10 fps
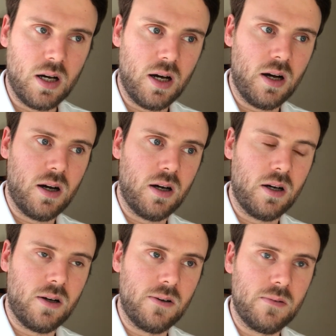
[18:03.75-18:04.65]
uh,
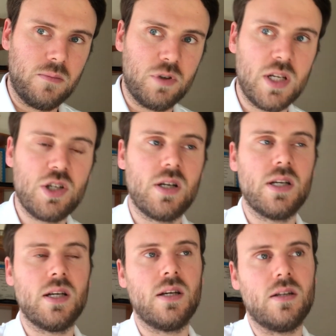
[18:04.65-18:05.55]

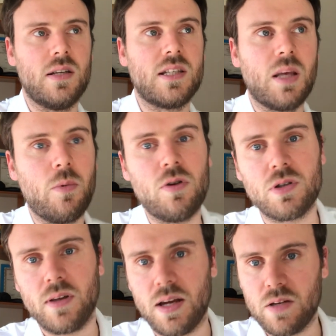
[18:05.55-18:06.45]
potentially dissimilar
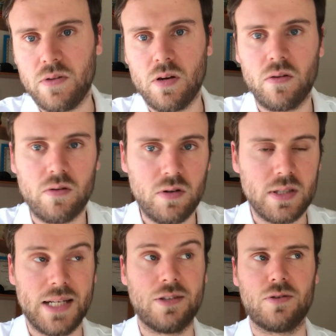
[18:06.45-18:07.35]
to that of the other
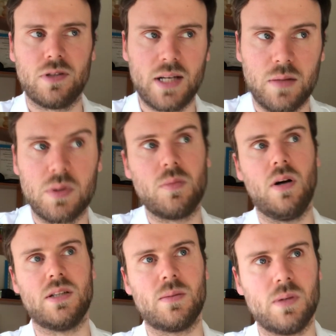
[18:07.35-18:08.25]
sensor types,
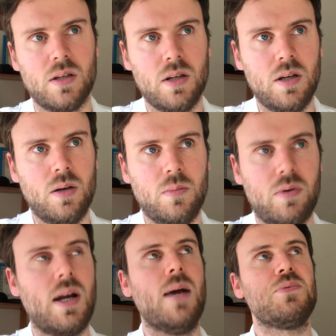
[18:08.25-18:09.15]
possibly.
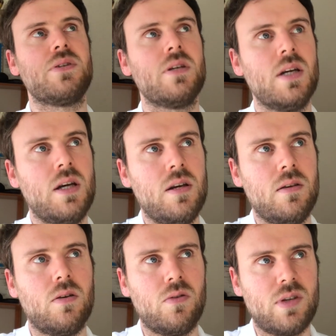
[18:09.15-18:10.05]
Perhaps
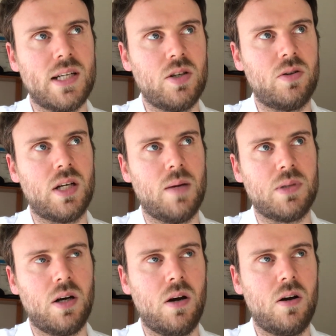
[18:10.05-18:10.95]
the other sensor
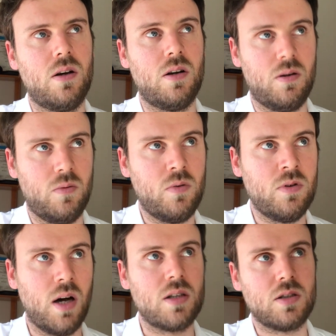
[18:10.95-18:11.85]
types are
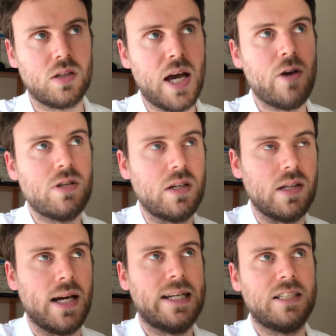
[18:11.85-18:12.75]
not
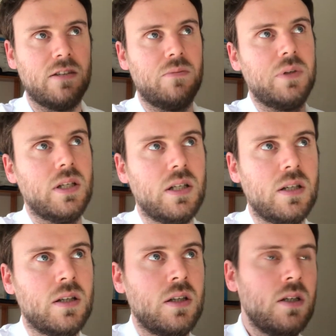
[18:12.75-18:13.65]
counting the ISFP